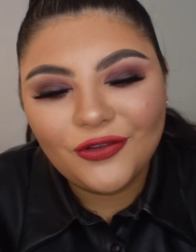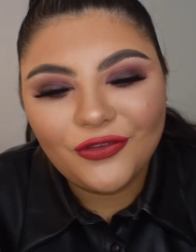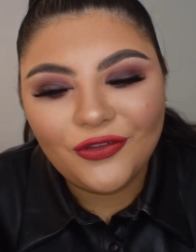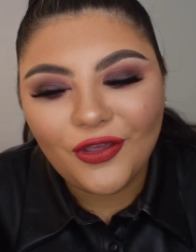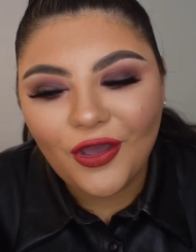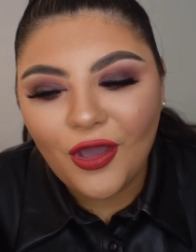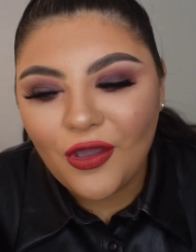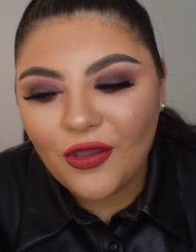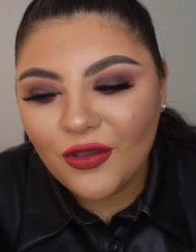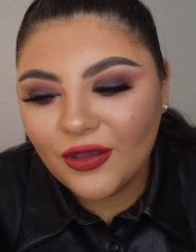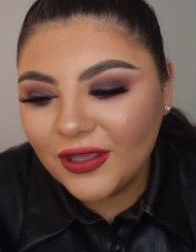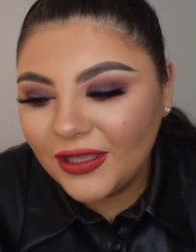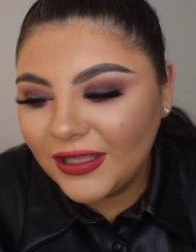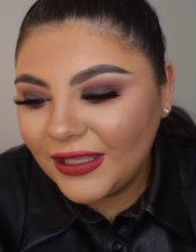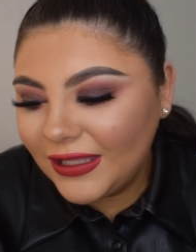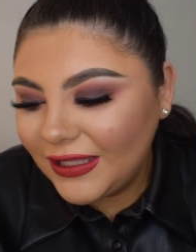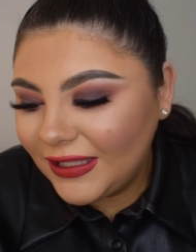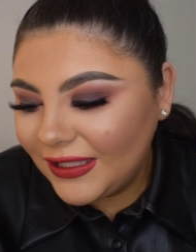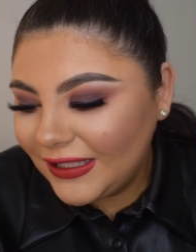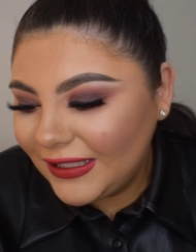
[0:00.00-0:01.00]
so
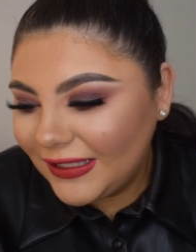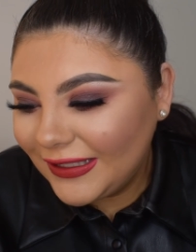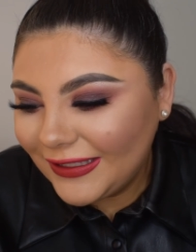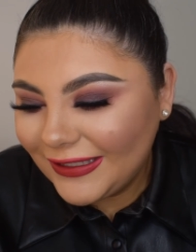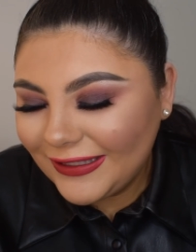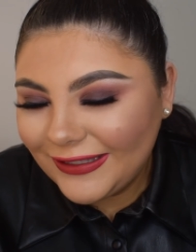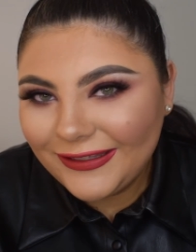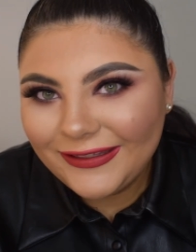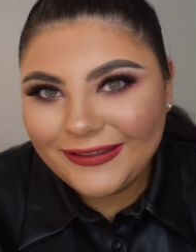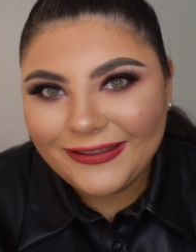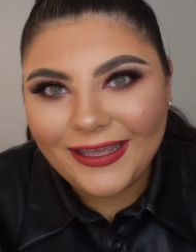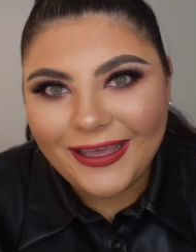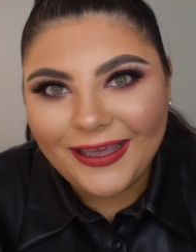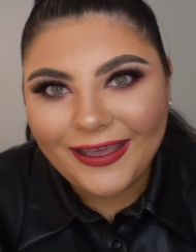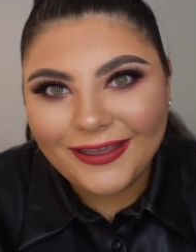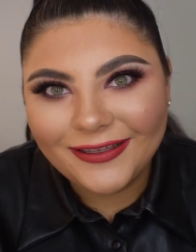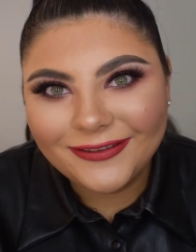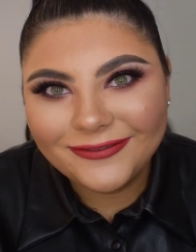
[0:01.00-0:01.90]
yeah.